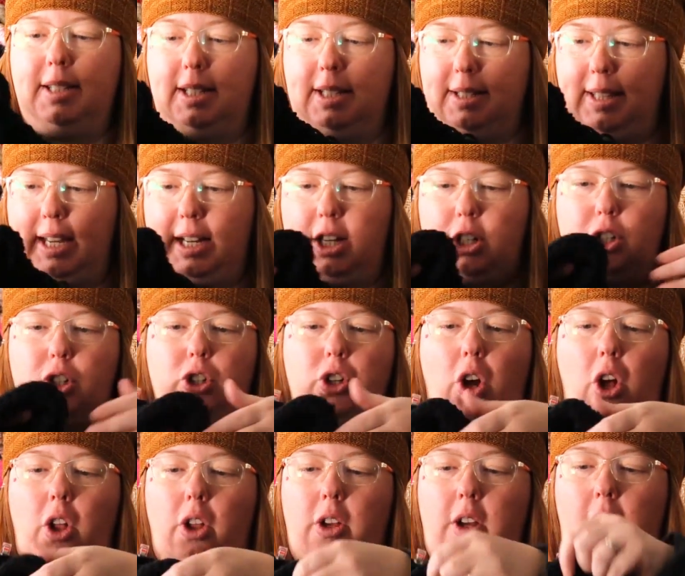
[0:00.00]
it is like a
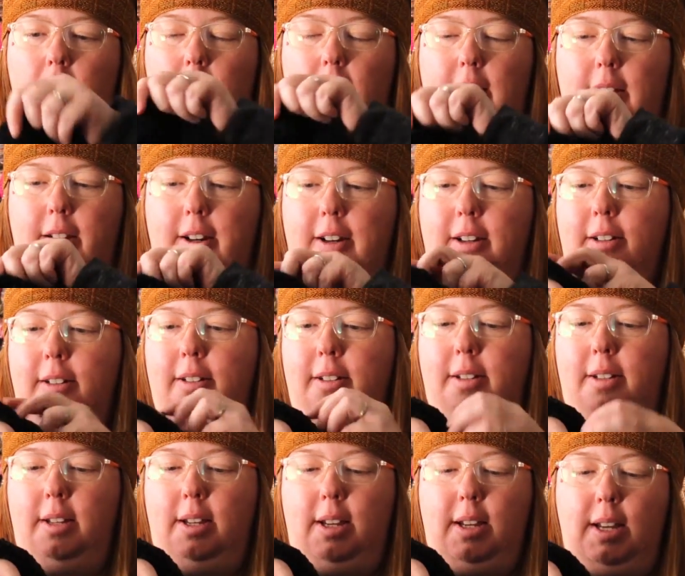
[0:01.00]
shawl collar.
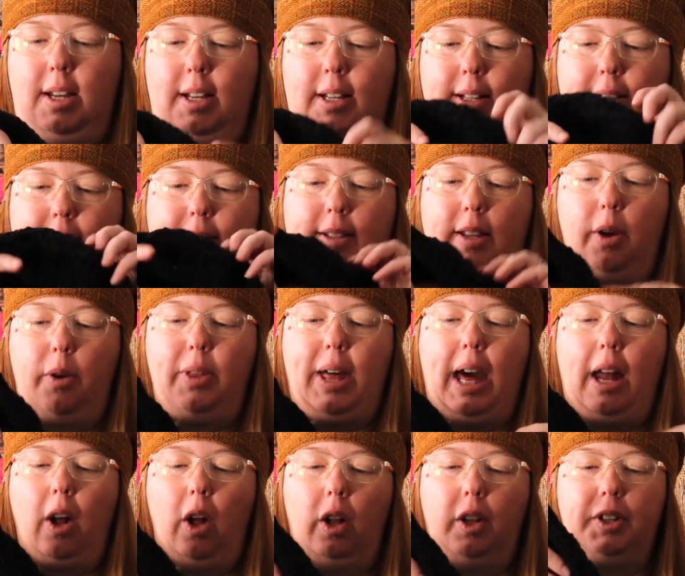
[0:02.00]
Sew
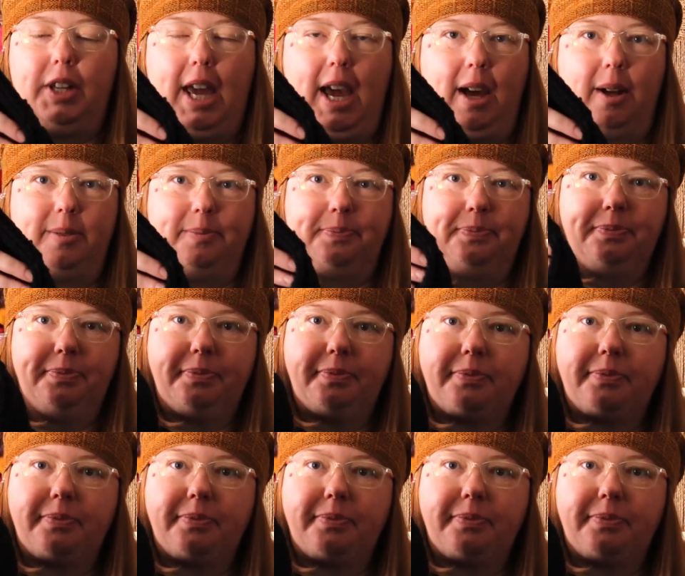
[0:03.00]
that all down,